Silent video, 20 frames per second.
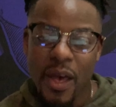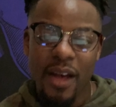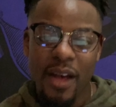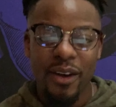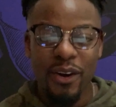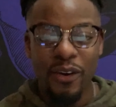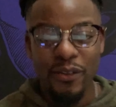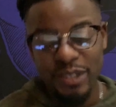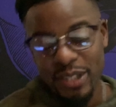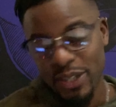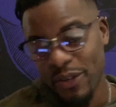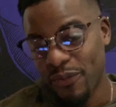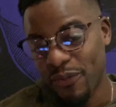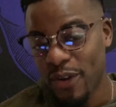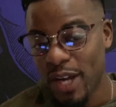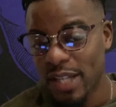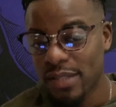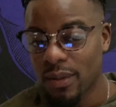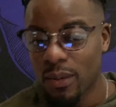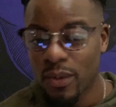obviously the
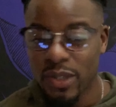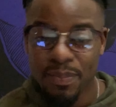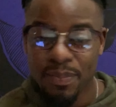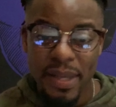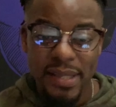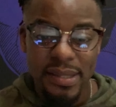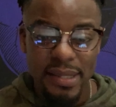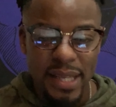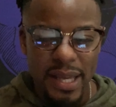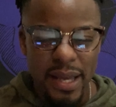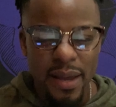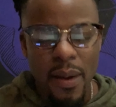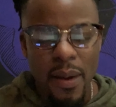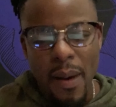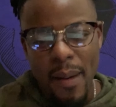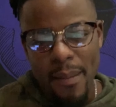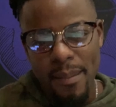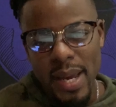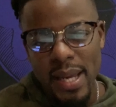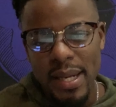first one was basically
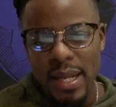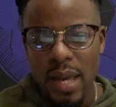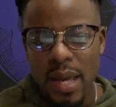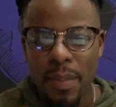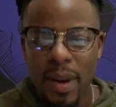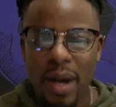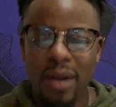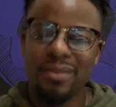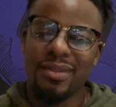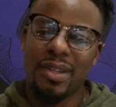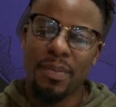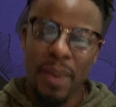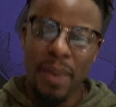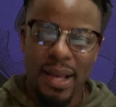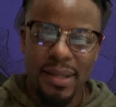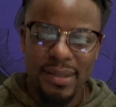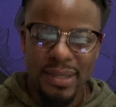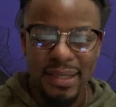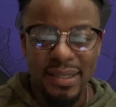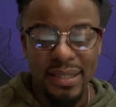mainly about the
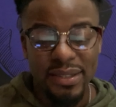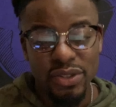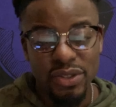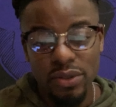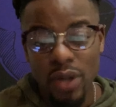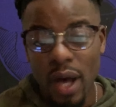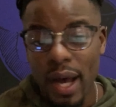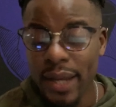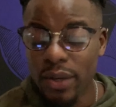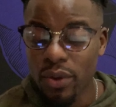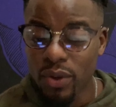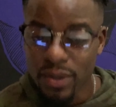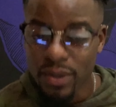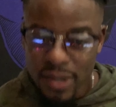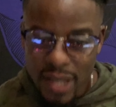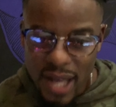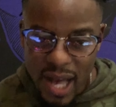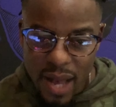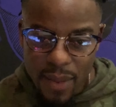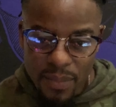basics and starting on
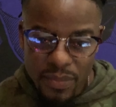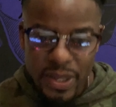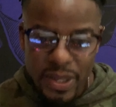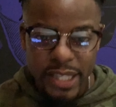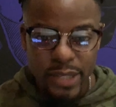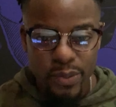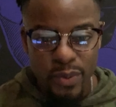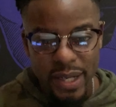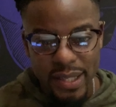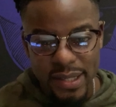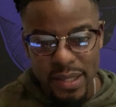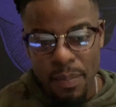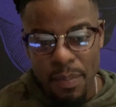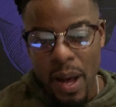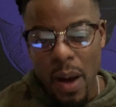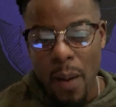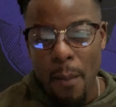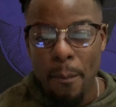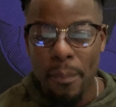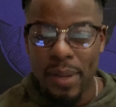time. This one is
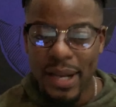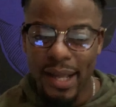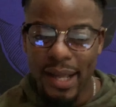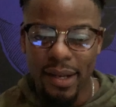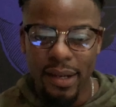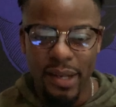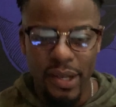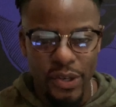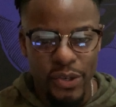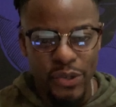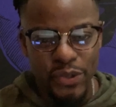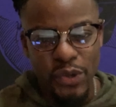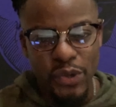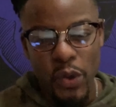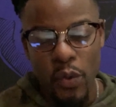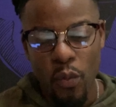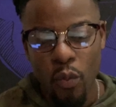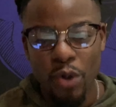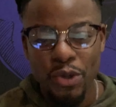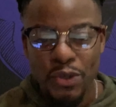about blending. So
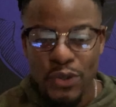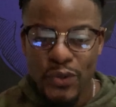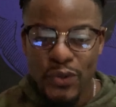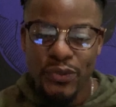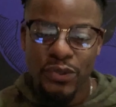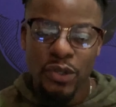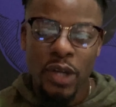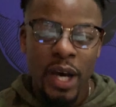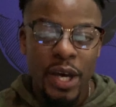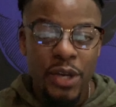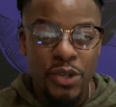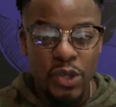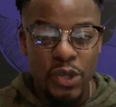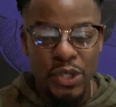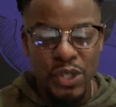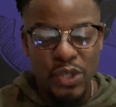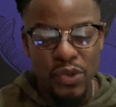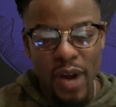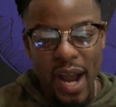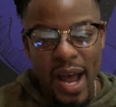once you started your
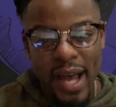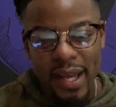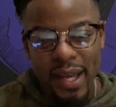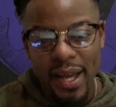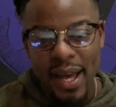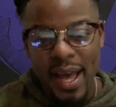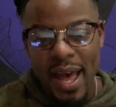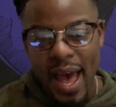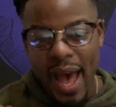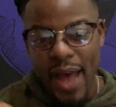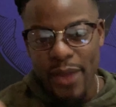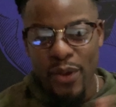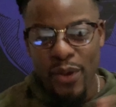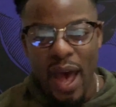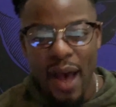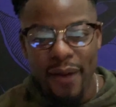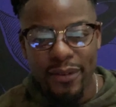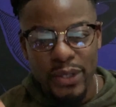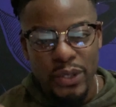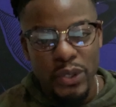track and you
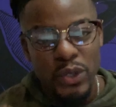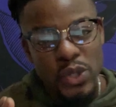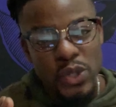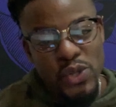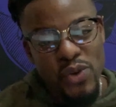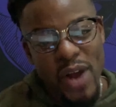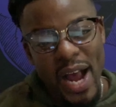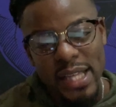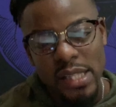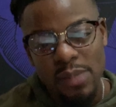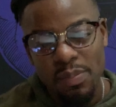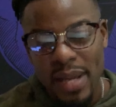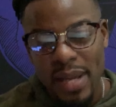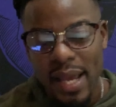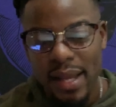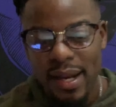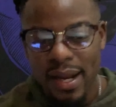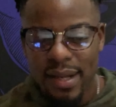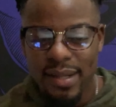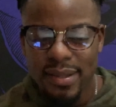have 2 tracks
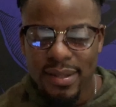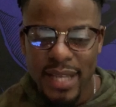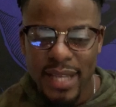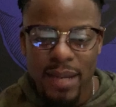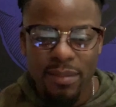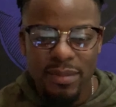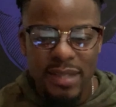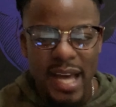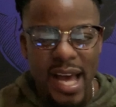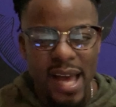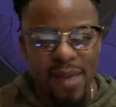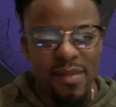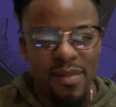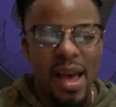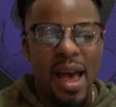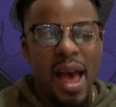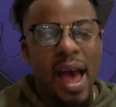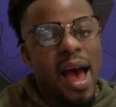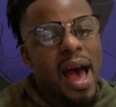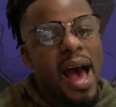playing at the same time,
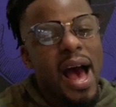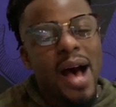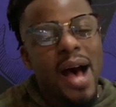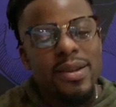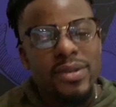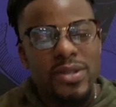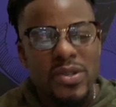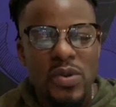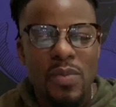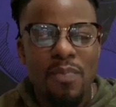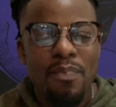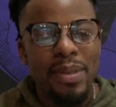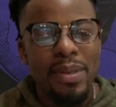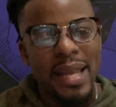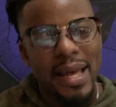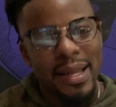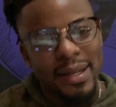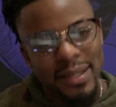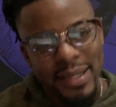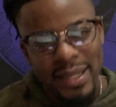how do you
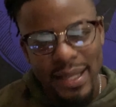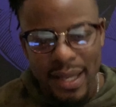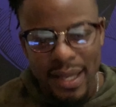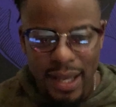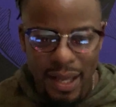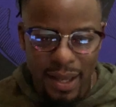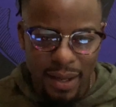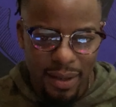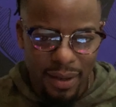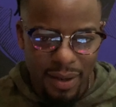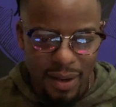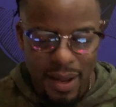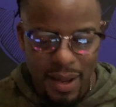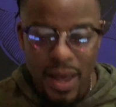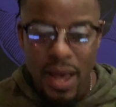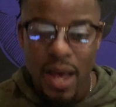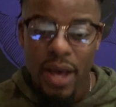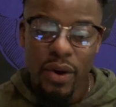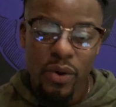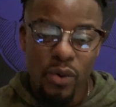blend it in?
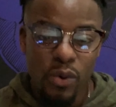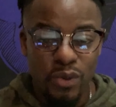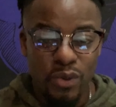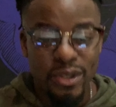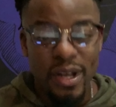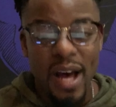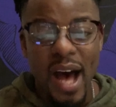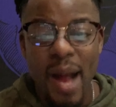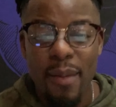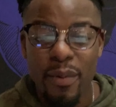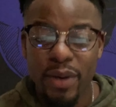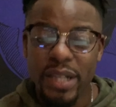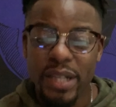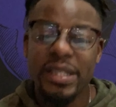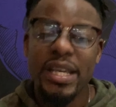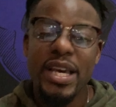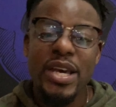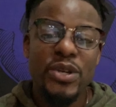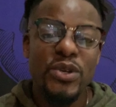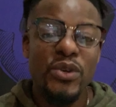Cool, so I'm gonna
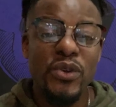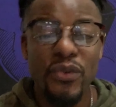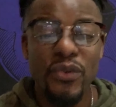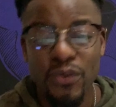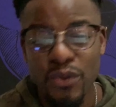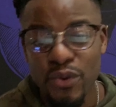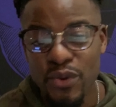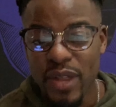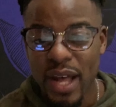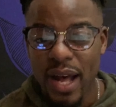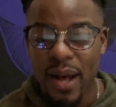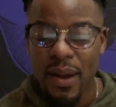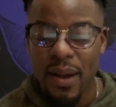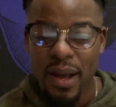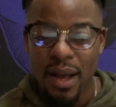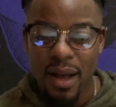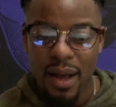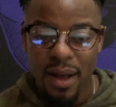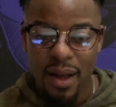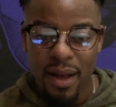take you through that
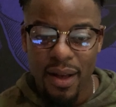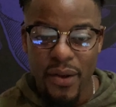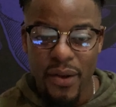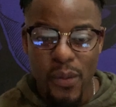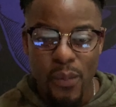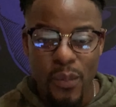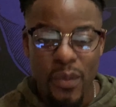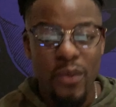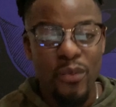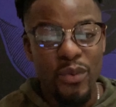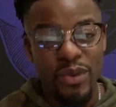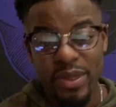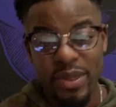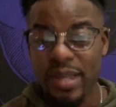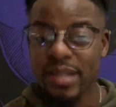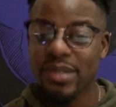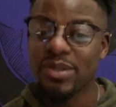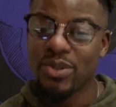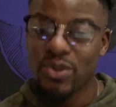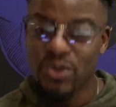with
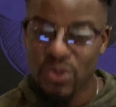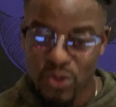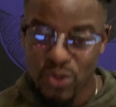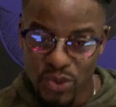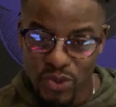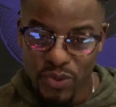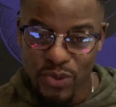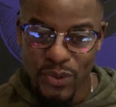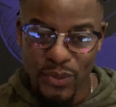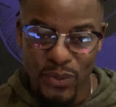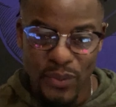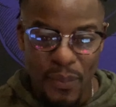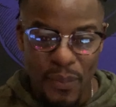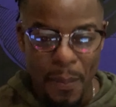this tutorial.